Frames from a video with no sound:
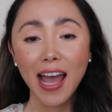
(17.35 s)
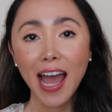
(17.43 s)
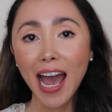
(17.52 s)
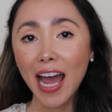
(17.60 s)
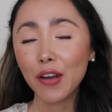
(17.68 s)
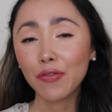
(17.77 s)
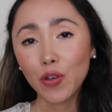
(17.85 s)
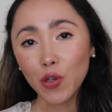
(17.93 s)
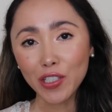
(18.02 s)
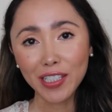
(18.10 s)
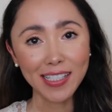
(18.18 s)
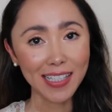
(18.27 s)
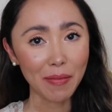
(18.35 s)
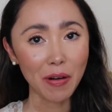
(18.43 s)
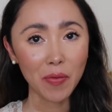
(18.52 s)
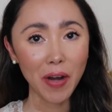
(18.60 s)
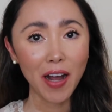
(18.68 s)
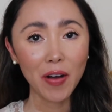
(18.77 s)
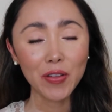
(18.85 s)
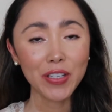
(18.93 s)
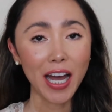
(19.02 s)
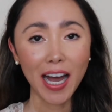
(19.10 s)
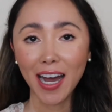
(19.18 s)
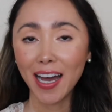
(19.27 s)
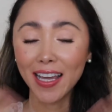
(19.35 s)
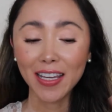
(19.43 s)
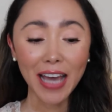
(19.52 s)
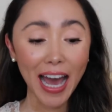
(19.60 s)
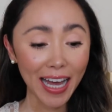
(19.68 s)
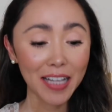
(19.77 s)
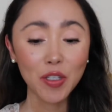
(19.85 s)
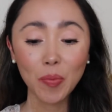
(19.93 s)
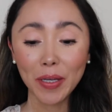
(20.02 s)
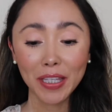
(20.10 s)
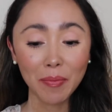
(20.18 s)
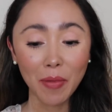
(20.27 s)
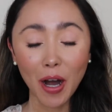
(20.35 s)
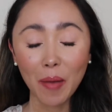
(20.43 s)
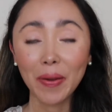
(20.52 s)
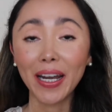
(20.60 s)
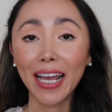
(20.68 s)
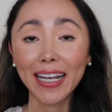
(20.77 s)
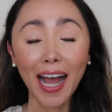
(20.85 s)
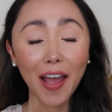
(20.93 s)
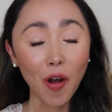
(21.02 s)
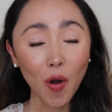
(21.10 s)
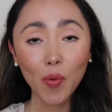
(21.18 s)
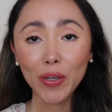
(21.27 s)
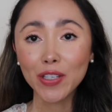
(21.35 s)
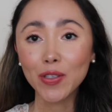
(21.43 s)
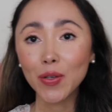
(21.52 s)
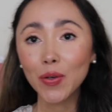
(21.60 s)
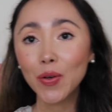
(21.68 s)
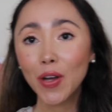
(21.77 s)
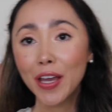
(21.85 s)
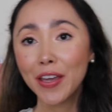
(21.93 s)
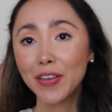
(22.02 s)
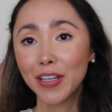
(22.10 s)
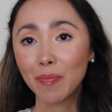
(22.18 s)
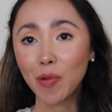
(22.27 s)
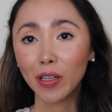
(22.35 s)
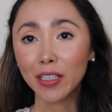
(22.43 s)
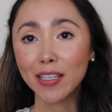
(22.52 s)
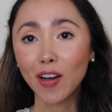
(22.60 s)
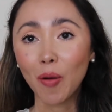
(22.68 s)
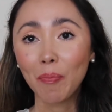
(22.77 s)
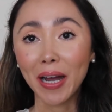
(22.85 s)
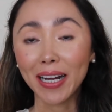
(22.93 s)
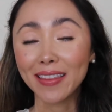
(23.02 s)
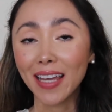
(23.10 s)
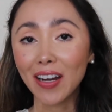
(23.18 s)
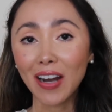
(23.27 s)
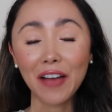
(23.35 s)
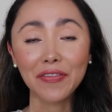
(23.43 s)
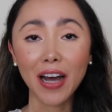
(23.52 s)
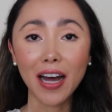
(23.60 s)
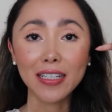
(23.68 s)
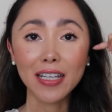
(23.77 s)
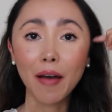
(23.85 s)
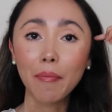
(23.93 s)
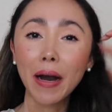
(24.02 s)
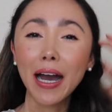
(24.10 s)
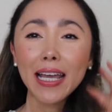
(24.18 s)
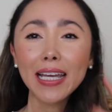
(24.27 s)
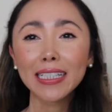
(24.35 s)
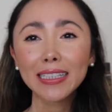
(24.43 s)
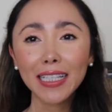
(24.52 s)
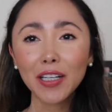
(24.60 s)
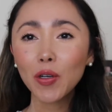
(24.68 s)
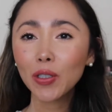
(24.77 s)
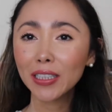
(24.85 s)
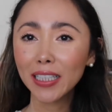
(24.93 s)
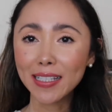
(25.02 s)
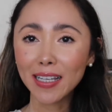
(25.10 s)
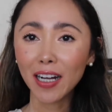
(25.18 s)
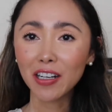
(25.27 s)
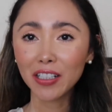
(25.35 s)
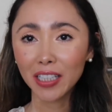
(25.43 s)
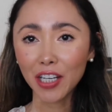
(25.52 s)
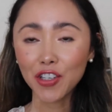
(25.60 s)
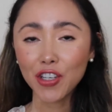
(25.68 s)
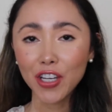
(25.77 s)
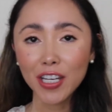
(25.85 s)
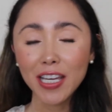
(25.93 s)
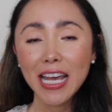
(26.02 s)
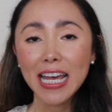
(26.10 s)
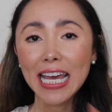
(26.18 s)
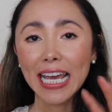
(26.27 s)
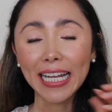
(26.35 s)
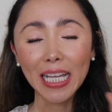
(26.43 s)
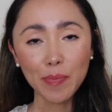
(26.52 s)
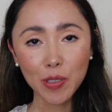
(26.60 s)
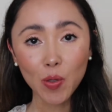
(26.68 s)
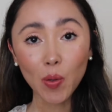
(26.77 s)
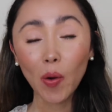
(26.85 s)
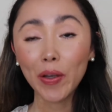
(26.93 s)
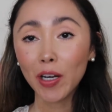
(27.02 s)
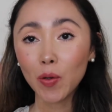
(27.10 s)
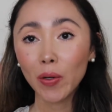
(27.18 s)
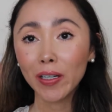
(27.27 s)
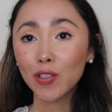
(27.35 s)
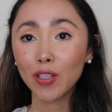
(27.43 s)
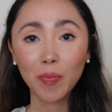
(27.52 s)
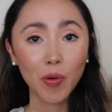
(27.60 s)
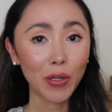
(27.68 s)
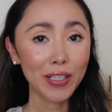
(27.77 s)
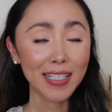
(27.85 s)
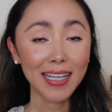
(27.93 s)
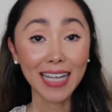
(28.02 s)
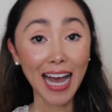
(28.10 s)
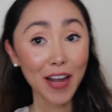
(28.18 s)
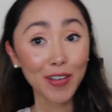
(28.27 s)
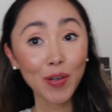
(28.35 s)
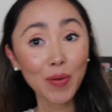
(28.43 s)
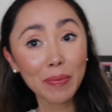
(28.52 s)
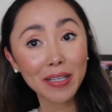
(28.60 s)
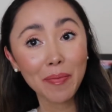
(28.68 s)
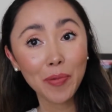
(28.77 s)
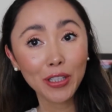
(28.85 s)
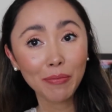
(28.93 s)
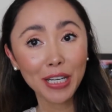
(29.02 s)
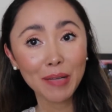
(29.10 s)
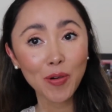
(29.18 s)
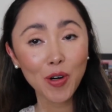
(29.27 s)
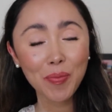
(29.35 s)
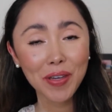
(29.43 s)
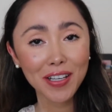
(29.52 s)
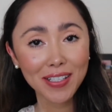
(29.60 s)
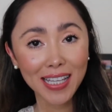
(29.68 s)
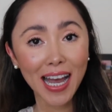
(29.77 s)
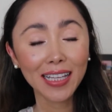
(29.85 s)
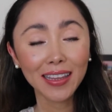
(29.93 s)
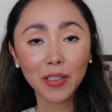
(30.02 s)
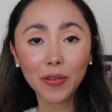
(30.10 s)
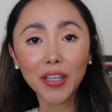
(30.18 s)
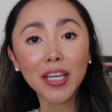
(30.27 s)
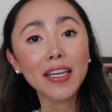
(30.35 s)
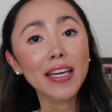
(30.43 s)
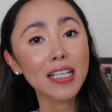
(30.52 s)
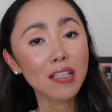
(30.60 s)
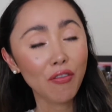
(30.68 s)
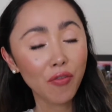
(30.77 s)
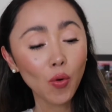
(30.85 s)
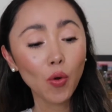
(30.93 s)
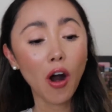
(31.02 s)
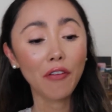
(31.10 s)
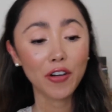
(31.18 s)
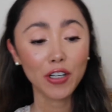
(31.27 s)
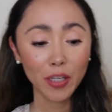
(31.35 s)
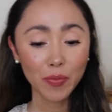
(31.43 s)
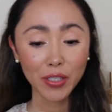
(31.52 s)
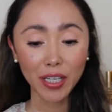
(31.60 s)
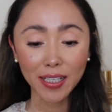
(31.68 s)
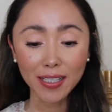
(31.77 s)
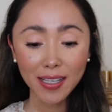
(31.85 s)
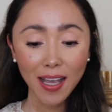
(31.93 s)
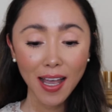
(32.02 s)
and of course this time around I had to pick them up like I always do. You can probably tell back there I've got my little Lisa collection. It keeps growing and growing to the point that I don't know where I'm gonna put them anymore because that little thing is full of her lipsticks.